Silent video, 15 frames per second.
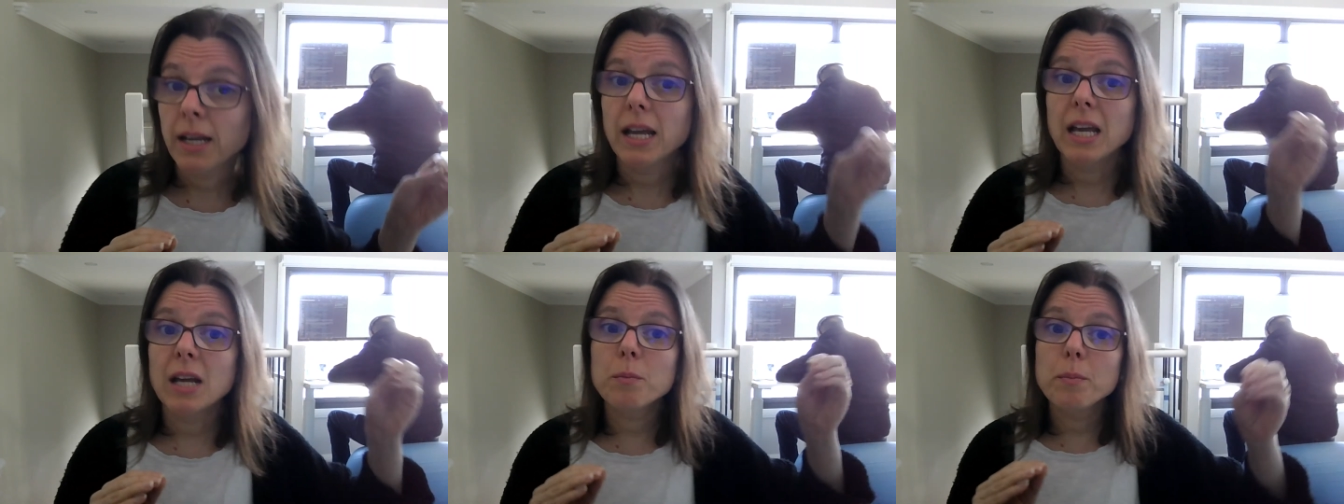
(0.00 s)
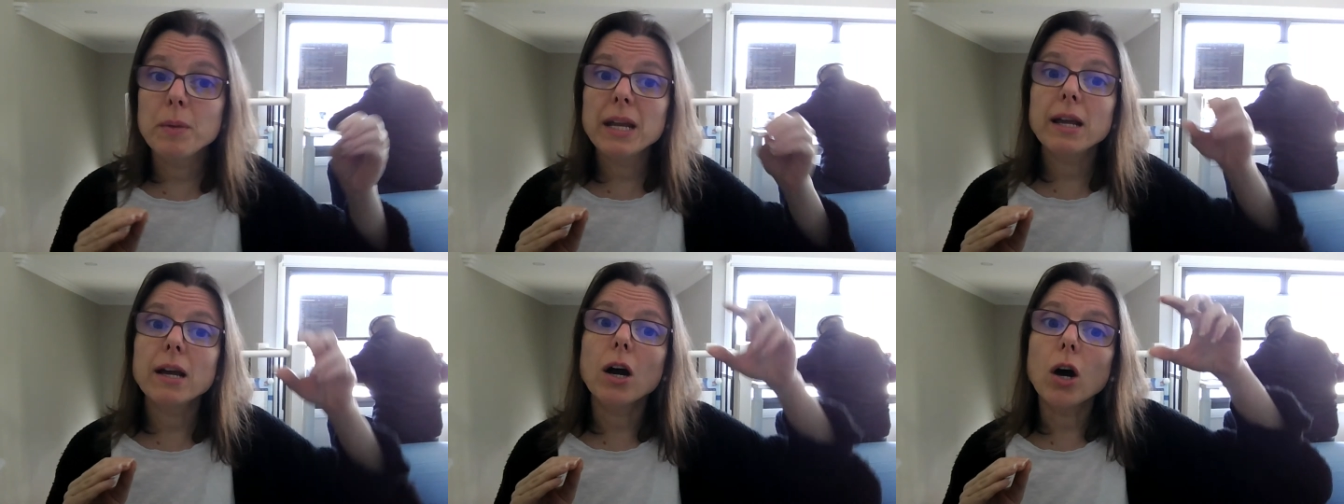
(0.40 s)
and
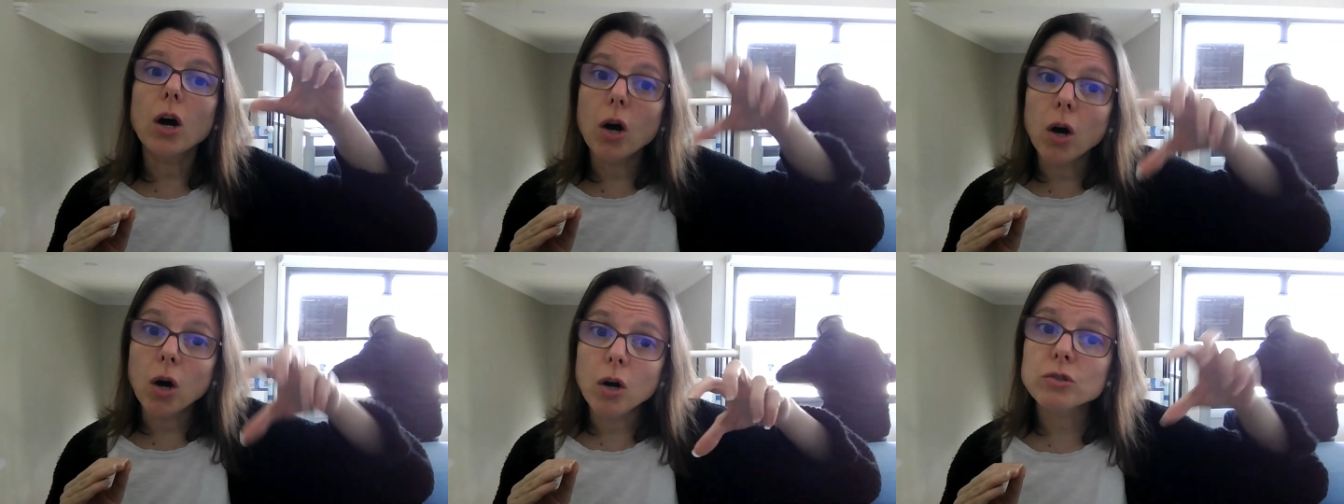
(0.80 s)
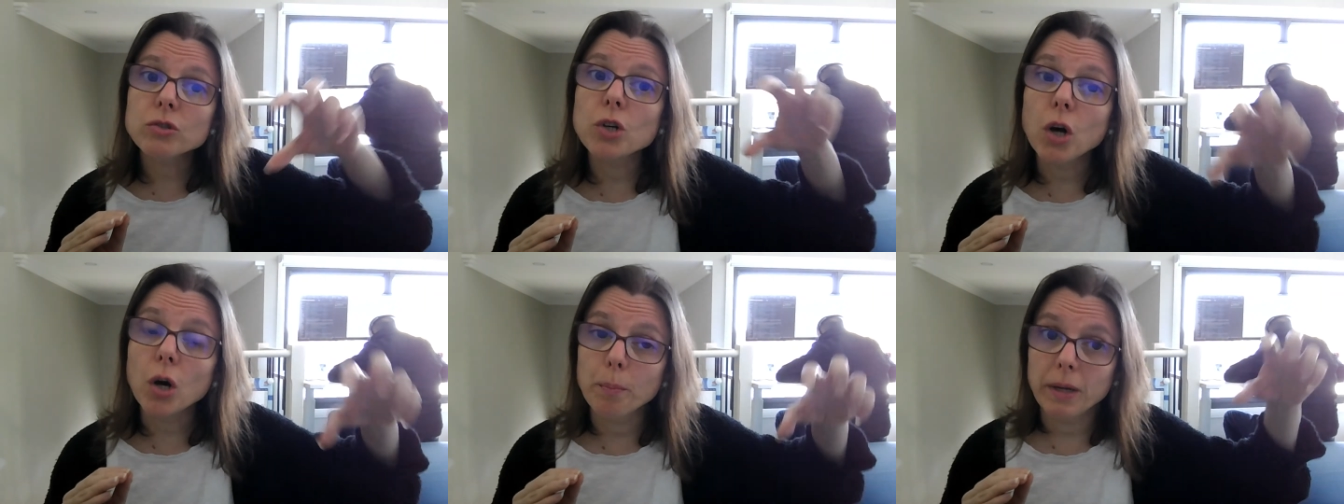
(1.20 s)
being on
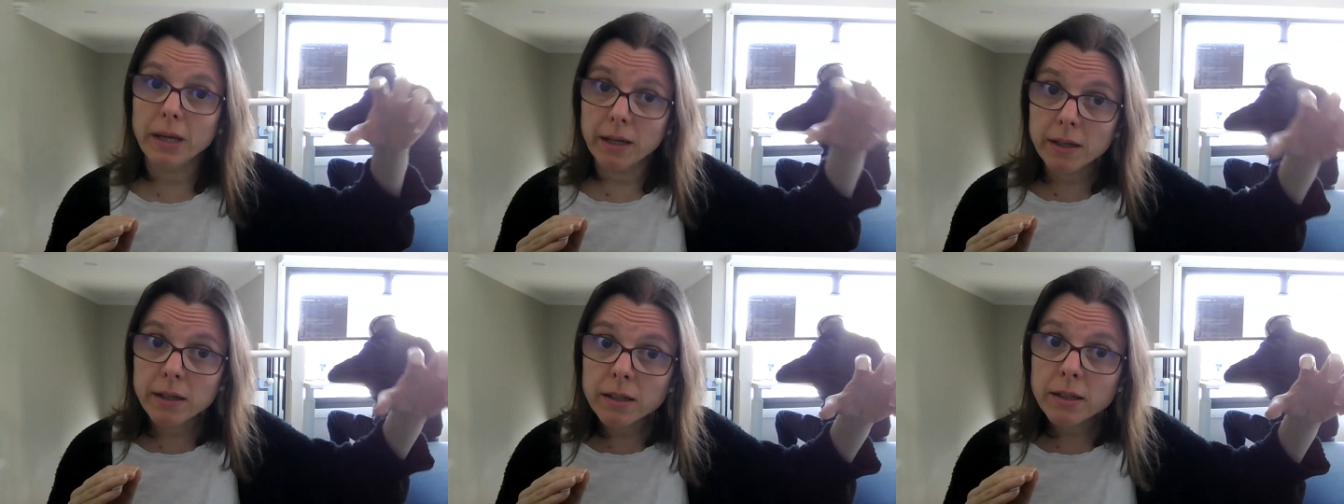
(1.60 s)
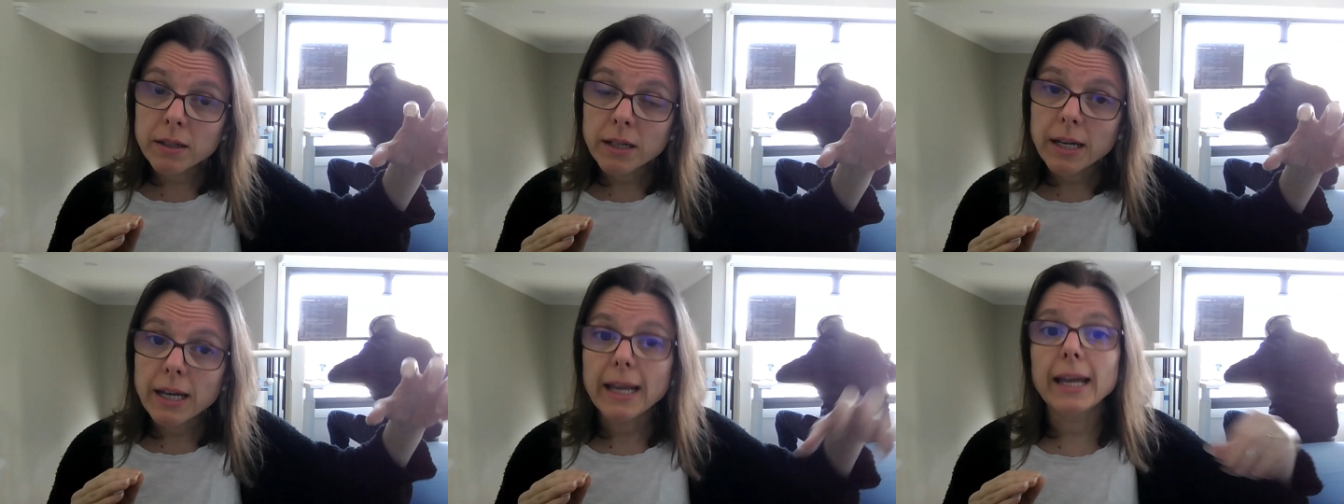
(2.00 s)
topic,
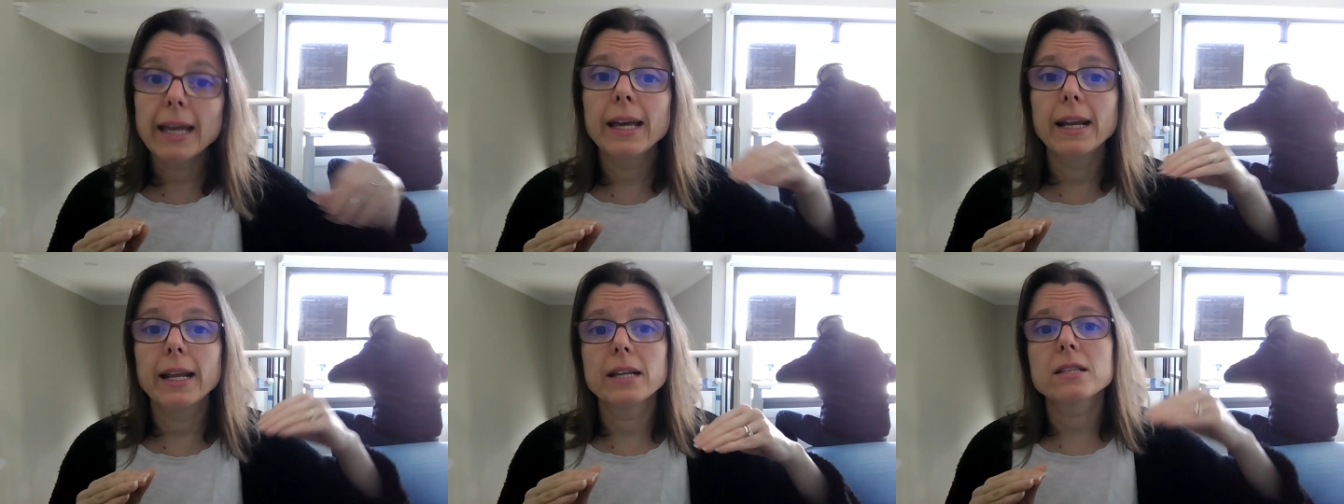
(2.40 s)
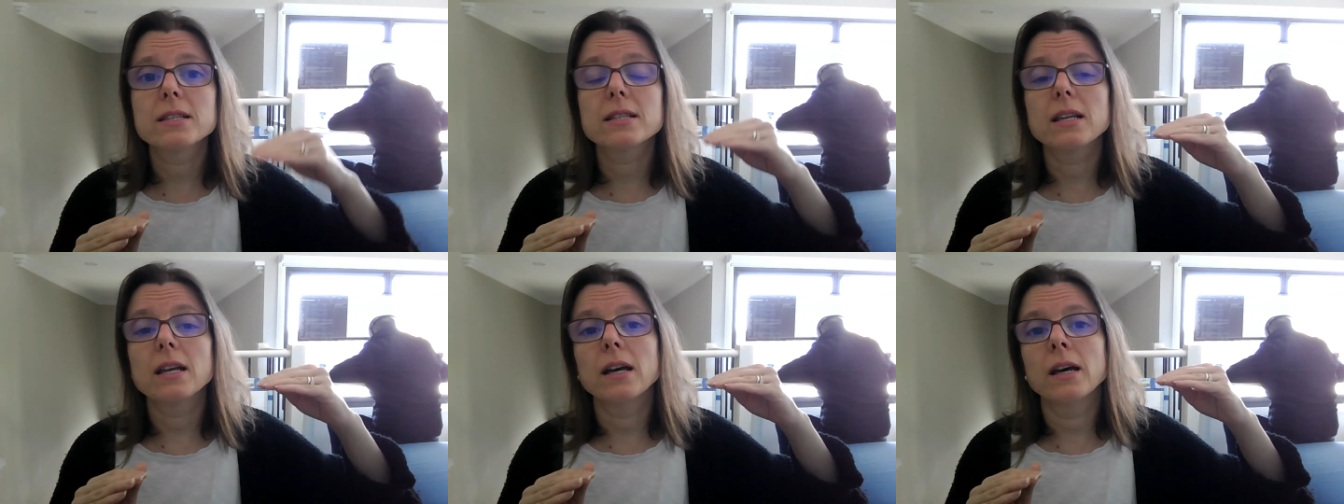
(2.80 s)
it is